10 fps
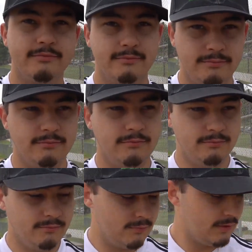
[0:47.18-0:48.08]
We haven't done one
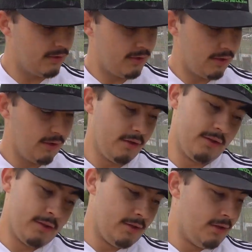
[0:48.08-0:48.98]
in a while, Zach. Are you
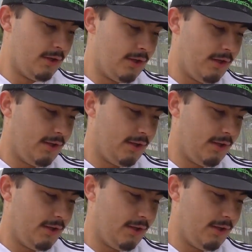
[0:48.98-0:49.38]
excited to swing this one up?